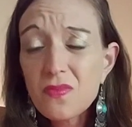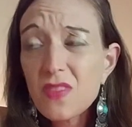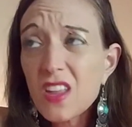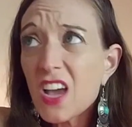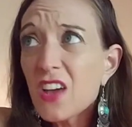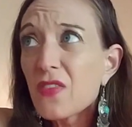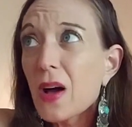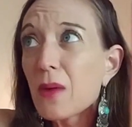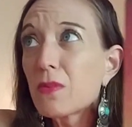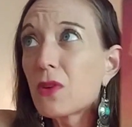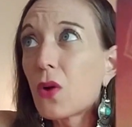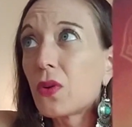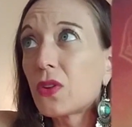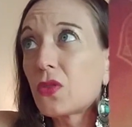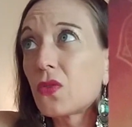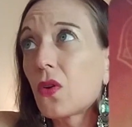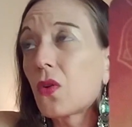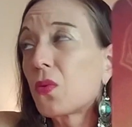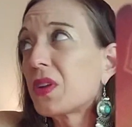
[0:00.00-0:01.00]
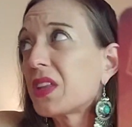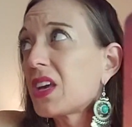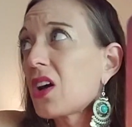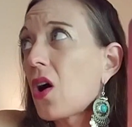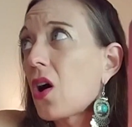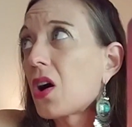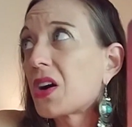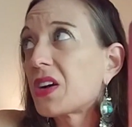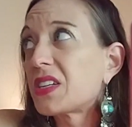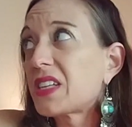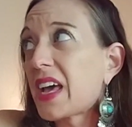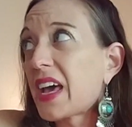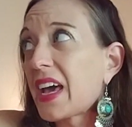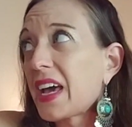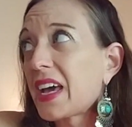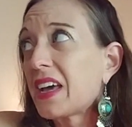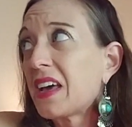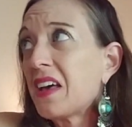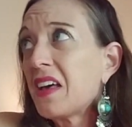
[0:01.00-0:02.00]
If I'm going through a really hard
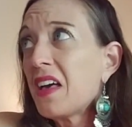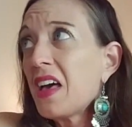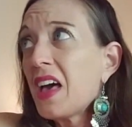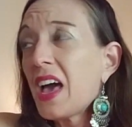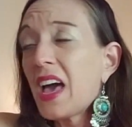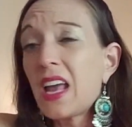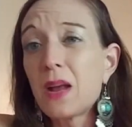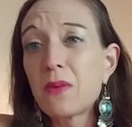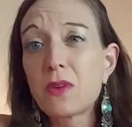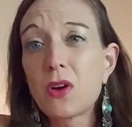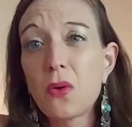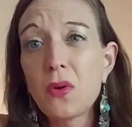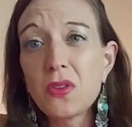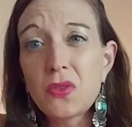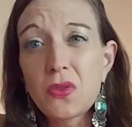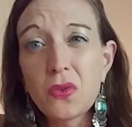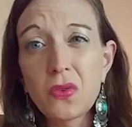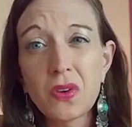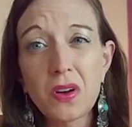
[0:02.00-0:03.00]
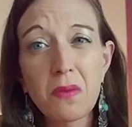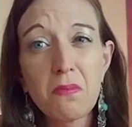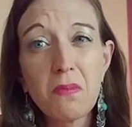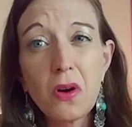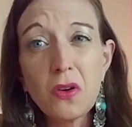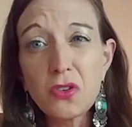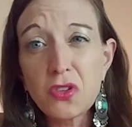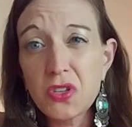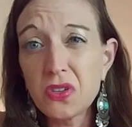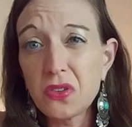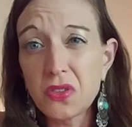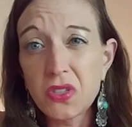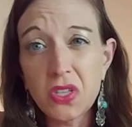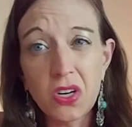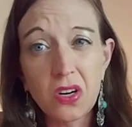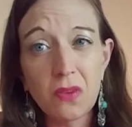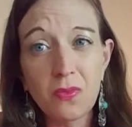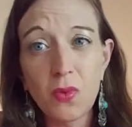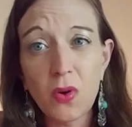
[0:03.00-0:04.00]
day and I'm going through an emotional
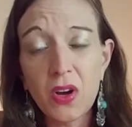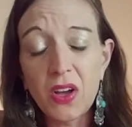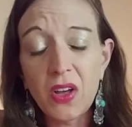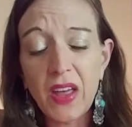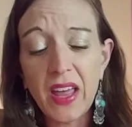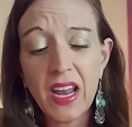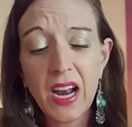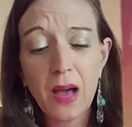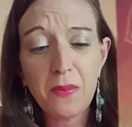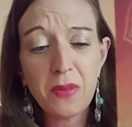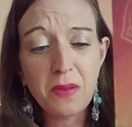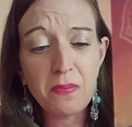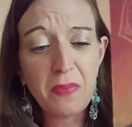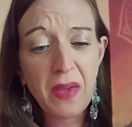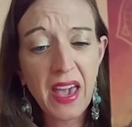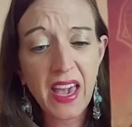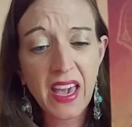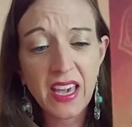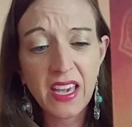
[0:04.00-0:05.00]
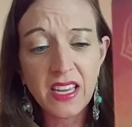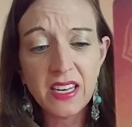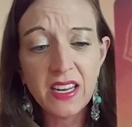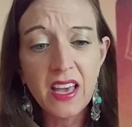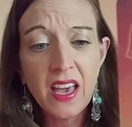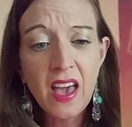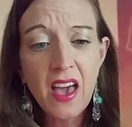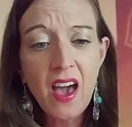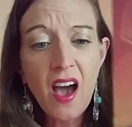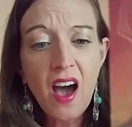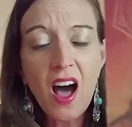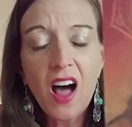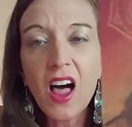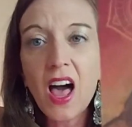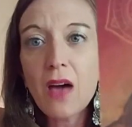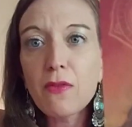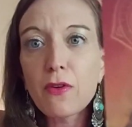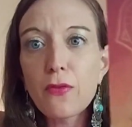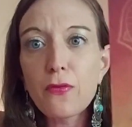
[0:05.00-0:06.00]
turmoil and I'm in pain, I'll
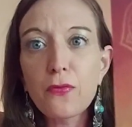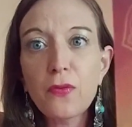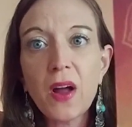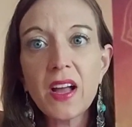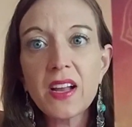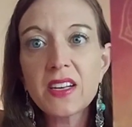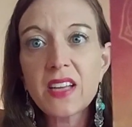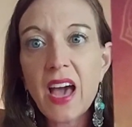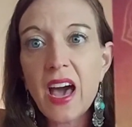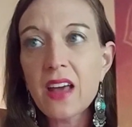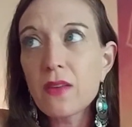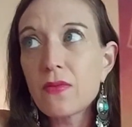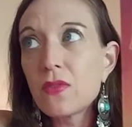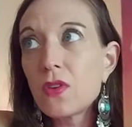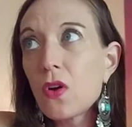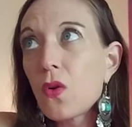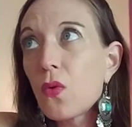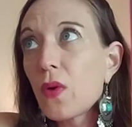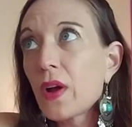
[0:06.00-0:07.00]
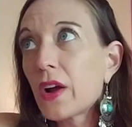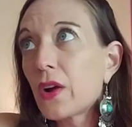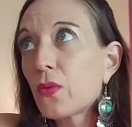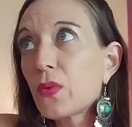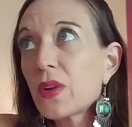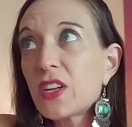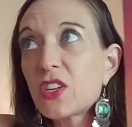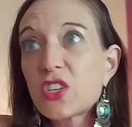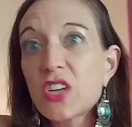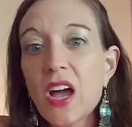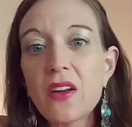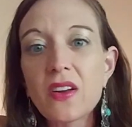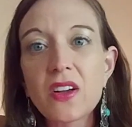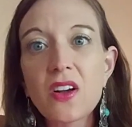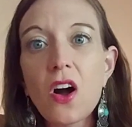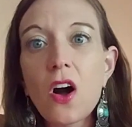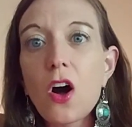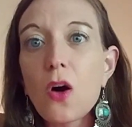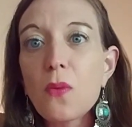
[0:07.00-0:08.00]
have a friend out of nowhere reach out and
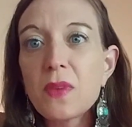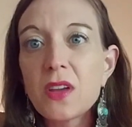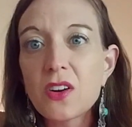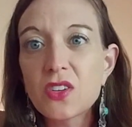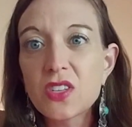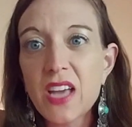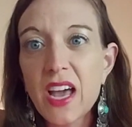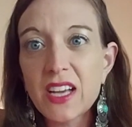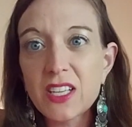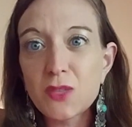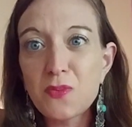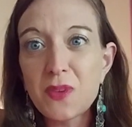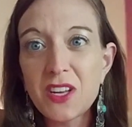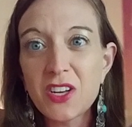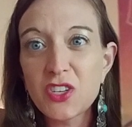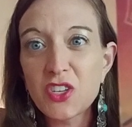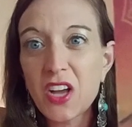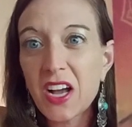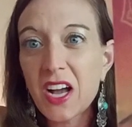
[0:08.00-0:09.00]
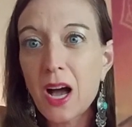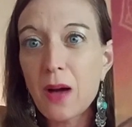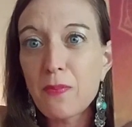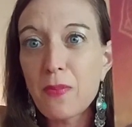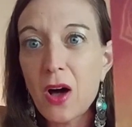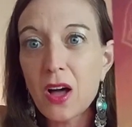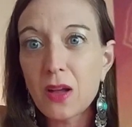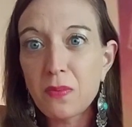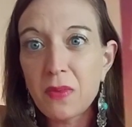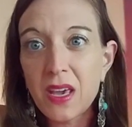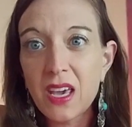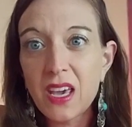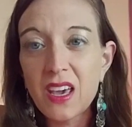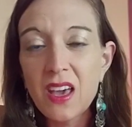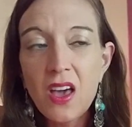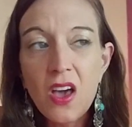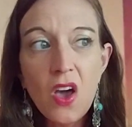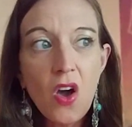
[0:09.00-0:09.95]
call me or text me to check up on me.